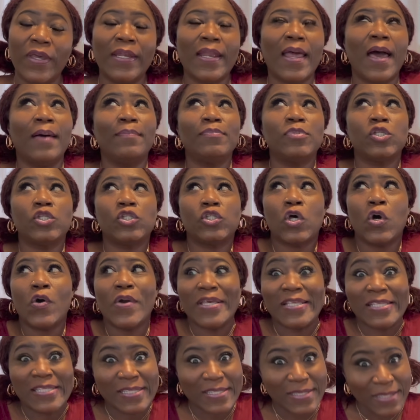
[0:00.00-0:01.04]
and I'm so
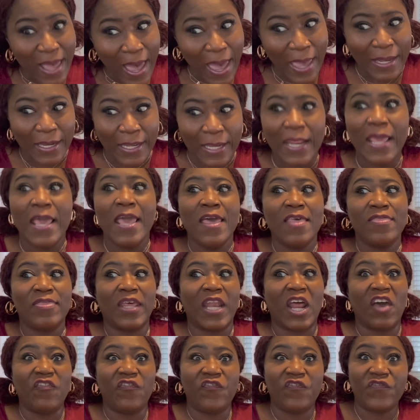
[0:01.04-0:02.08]
excited
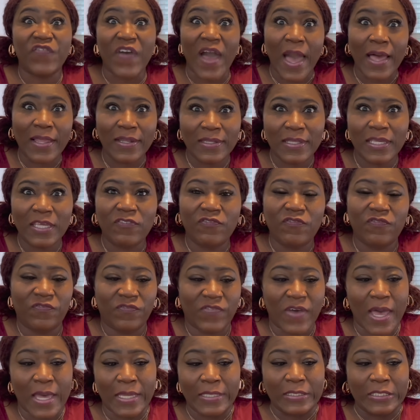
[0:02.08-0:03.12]
that I
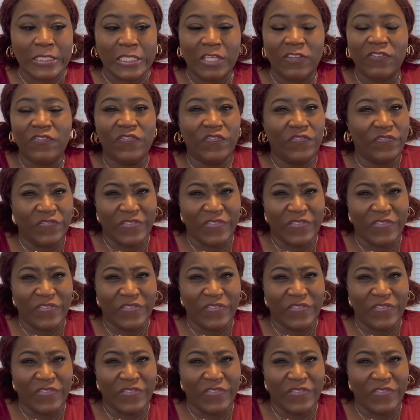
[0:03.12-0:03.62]
finally